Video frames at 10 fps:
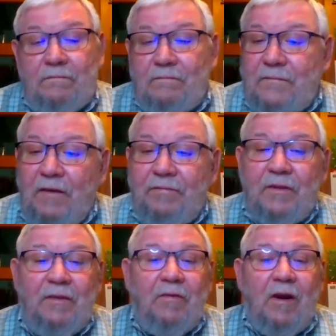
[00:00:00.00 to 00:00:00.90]

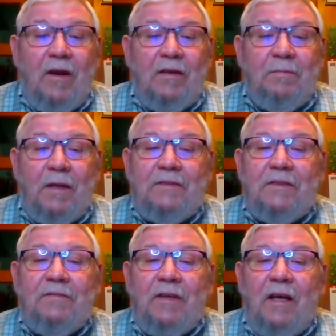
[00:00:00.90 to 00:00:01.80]
definitely very
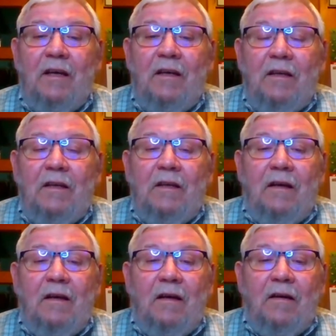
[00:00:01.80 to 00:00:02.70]
expensive
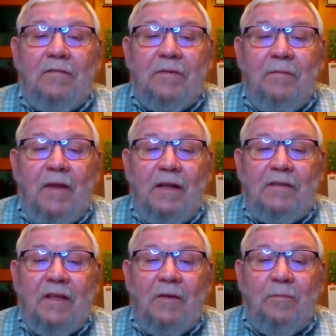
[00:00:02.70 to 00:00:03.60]
from that
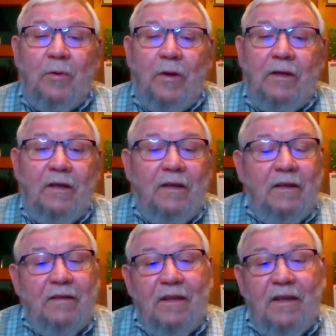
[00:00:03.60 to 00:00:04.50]
standpoint.
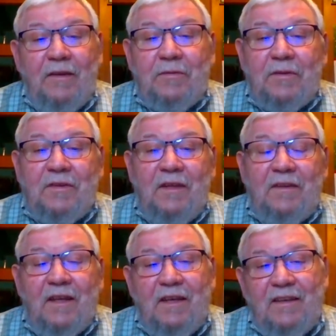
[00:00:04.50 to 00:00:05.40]
The interesting
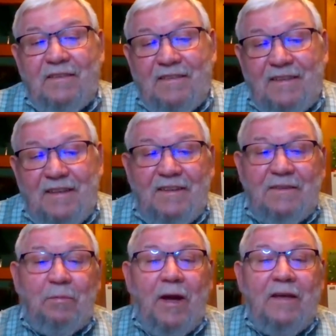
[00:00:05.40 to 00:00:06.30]
thing,
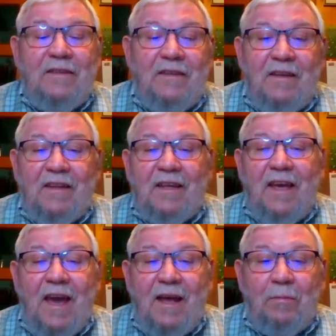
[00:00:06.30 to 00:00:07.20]
surprisingly, the
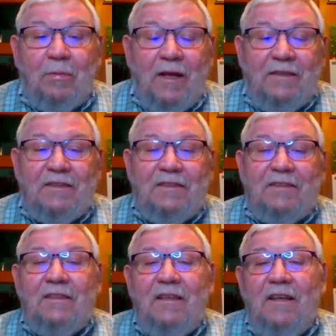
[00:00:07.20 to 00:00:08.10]
cattle
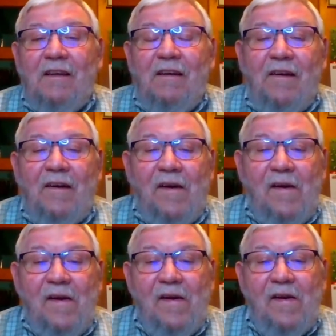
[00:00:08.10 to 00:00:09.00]
prices
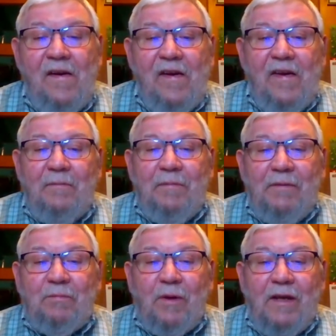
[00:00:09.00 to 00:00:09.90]
are
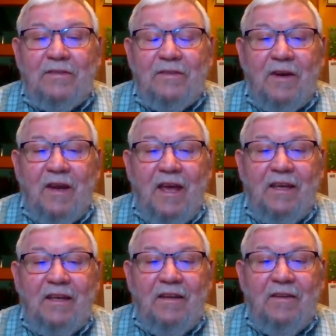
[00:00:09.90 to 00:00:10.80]
beef prices are
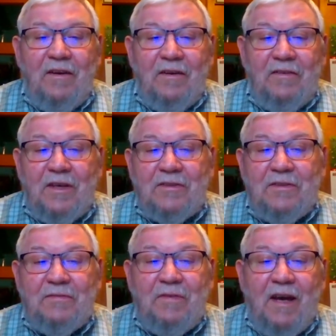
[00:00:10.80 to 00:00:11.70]
hanging in there to
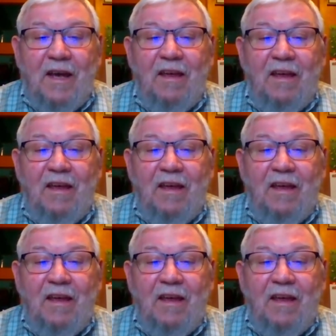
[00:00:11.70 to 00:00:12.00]
justify